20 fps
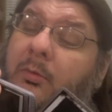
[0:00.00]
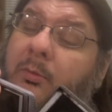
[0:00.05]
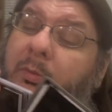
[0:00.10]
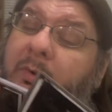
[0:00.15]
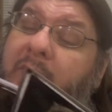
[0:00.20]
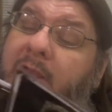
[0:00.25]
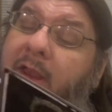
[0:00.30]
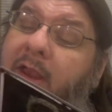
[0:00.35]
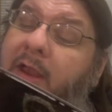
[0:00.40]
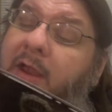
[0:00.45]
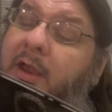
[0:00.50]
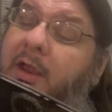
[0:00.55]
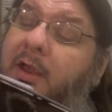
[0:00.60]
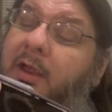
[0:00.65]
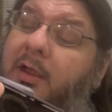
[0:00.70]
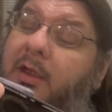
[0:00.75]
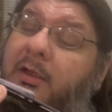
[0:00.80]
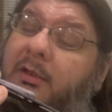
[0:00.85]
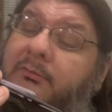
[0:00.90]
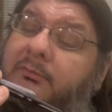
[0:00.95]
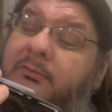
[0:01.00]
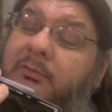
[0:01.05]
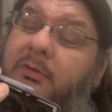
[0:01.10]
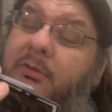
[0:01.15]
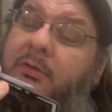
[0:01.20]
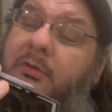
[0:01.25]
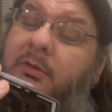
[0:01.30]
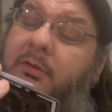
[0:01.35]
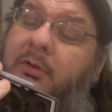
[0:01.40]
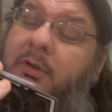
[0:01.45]
We have,
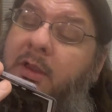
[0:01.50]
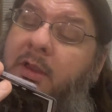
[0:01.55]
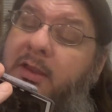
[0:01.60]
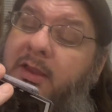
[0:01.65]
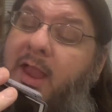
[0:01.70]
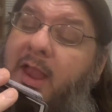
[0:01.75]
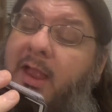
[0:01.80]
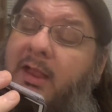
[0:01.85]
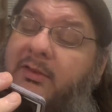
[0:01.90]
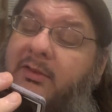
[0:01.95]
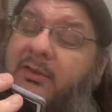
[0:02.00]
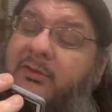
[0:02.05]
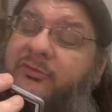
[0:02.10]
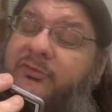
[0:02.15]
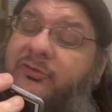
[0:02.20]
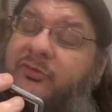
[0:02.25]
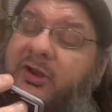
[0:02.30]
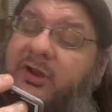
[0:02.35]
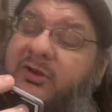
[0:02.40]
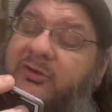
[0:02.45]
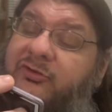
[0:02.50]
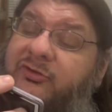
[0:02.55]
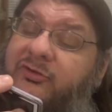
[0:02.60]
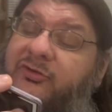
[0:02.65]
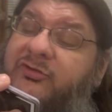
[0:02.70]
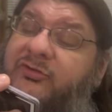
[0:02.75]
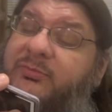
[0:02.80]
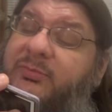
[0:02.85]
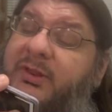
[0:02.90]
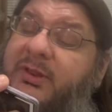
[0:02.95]
the
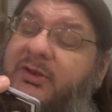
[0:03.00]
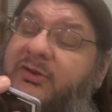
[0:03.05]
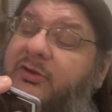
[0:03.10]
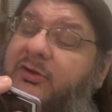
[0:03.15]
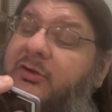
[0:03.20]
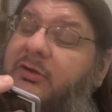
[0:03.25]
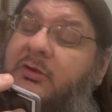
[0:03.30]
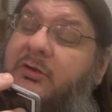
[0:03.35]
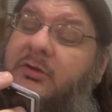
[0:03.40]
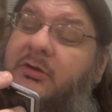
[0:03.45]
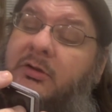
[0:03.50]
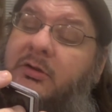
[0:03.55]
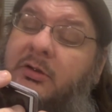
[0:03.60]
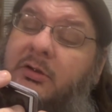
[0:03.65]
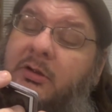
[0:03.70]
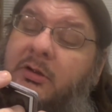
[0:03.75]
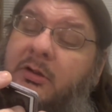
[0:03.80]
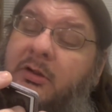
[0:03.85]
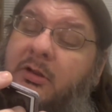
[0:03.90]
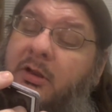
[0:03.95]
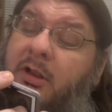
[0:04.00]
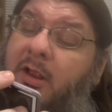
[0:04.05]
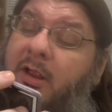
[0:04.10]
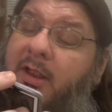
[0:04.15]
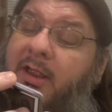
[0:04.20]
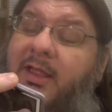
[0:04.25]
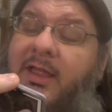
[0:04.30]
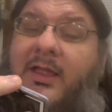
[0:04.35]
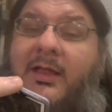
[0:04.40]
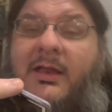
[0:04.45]
Stranger Splinter.
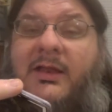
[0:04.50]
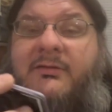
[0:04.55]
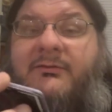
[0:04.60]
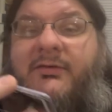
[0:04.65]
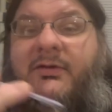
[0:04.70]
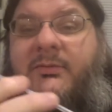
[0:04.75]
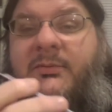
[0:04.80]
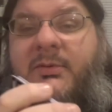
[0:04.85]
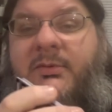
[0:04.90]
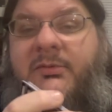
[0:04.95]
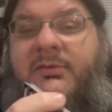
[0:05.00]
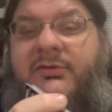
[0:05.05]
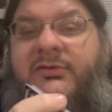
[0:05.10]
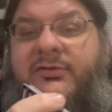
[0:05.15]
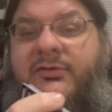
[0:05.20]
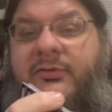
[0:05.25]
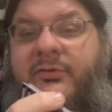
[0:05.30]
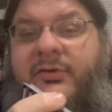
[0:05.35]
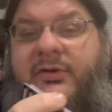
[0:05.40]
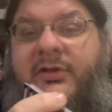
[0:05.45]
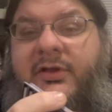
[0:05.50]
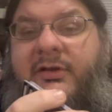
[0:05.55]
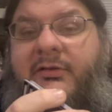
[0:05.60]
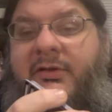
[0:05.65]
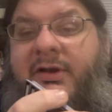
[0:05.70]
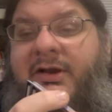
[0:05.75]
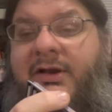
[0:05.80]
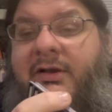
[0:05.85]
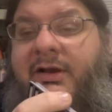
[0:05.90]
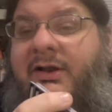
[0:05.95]
If I remember the storyline
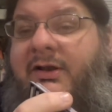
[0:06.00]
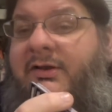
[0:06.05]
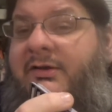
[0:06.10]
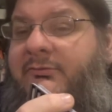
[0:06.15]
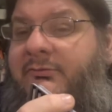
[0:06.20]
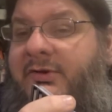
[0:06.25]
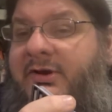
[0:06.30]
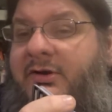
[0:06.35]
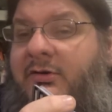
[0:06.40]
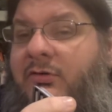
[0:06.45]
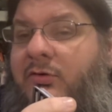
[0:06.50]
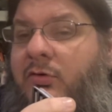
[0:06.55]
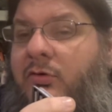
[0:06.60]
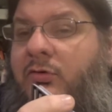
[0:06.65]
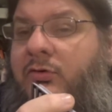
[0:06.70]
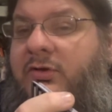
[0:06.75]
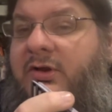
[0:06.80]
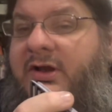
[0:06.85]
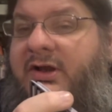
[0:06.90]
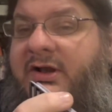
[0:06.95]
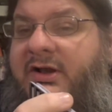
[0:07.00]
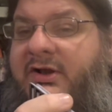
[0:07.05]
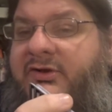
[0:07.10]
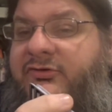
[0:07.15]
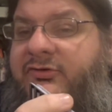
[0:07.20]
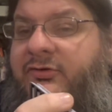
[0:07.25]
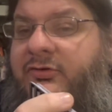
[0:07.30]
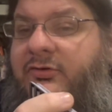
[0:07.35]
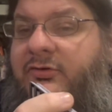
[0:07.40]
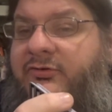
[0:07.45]
right now, I don't read a whole lot of
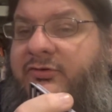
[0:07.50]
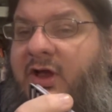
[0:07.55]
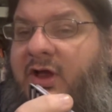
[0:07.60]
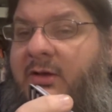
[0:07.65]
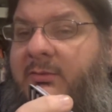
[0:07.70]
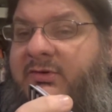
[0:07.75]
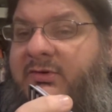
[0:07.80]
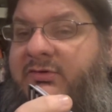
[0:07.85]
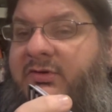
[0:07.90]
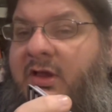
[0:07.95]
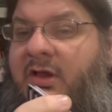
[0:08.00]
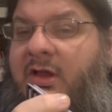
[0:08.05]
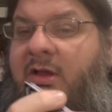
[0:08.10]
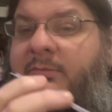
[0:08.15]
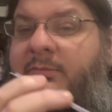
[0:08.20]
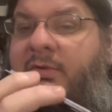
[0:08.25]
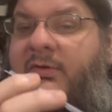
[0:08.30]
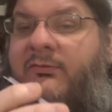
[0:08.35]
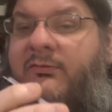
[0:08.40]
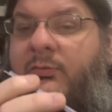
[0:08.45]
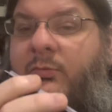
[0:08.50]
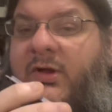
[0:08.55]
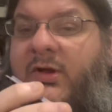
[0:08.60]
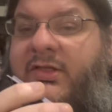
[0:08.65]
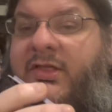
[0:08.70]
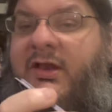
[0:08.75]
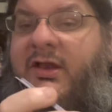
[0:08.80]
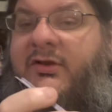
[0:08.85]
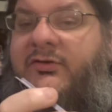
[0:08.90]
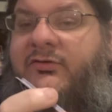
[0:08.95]
Ninja Turtles comics, but from
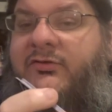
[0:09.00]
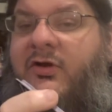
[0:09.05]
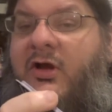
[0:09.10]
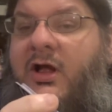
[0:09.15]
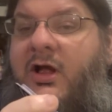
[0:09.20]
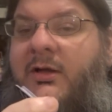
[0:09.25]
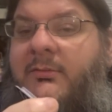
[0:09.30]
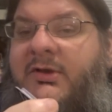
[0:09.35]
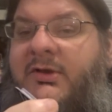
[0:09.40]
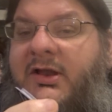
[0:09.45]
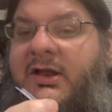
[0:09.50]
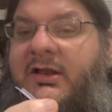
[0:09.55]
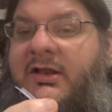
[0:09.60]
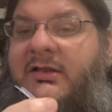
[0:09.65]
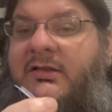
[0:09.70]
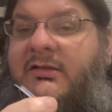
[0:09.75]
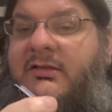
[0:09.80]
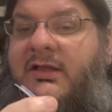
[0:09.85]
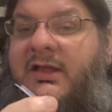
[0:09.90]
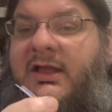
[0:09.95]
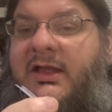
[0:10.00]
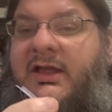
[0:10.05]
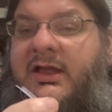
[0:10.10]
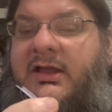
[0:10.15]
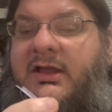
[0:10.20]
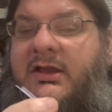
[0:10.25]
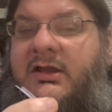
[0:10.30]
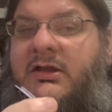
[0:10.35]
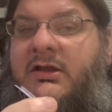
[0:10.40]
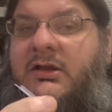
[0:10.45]
what they described in
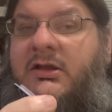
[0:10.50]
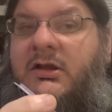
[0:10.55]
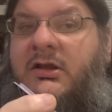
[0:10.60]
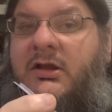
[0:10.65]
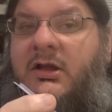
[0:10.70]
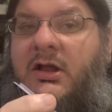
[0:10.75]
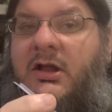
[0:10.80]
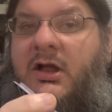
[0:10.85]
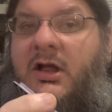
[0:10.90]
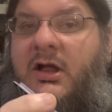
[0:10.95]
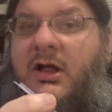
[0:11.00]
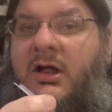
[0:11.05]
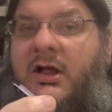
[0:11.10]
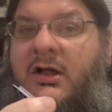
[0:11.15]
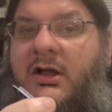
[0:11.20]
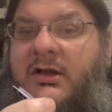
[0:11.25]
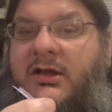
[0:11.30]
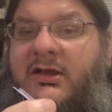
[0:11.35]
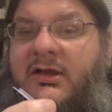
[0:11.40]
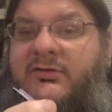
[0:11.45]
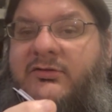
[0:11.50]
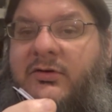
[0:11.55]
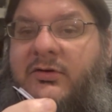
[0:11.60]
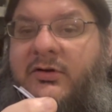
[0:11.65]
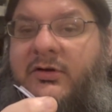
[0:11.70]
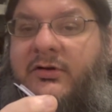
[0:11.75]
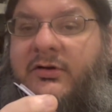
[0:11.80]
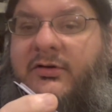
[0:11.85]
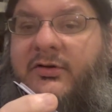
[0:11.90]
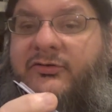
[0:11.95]
the
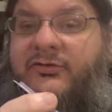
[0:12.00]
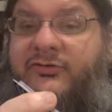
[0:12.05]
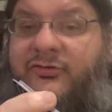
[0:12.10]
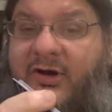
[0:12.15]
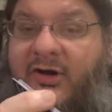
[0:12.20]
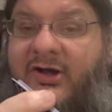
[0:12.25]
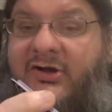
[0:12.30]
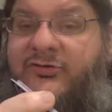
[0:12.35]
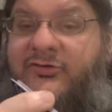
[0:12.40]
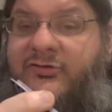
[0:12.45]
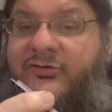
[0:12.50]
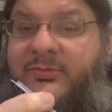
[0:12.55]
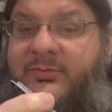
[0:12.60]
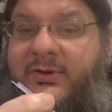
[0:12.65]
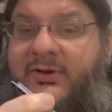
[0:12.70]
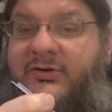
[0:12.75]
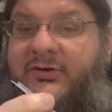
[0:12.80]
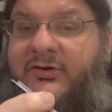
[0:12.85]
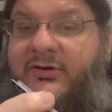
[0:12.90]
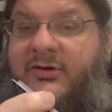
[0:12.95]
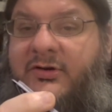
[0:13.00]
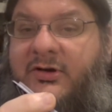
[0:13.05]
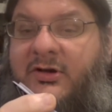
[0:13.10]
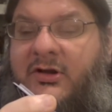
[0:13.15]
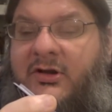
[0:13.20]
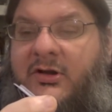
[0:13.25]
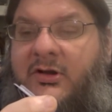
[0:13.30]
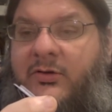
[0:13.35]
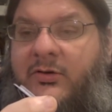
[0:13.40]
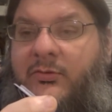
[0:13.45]
Kickstarter, the Stranger Splinter
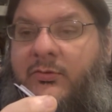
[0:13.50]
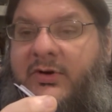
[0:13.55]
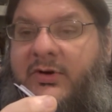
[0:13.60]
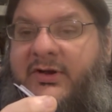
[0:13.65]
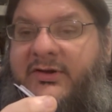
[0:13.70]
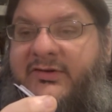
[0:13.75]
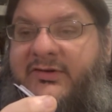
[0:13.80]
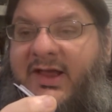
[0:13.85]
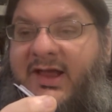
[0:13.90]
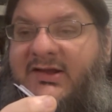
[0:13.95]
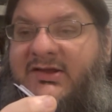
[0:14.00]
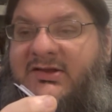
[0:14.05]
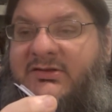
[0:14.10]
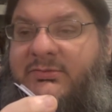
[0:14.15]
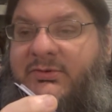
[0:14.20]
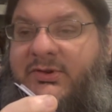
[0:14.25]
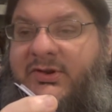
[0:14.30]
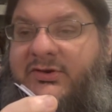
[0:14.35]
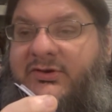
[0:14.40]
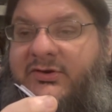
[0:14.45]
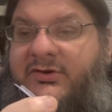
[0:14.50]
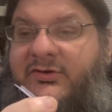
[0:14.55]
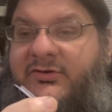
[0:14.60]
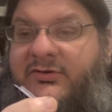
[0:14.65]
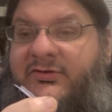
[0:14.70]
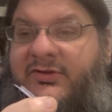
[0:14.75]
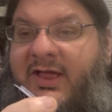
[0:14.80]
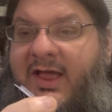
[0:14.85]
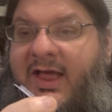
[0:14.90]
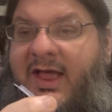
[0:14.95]
was a splinter
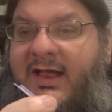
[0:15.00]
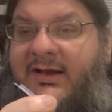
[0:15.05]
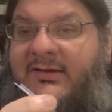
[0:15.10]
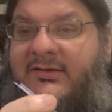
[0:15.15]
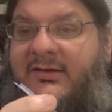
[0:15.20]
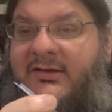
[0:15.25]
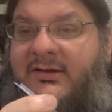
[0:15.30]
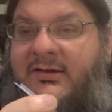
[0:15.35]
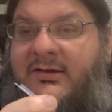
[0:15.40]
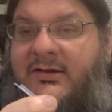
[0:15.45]
that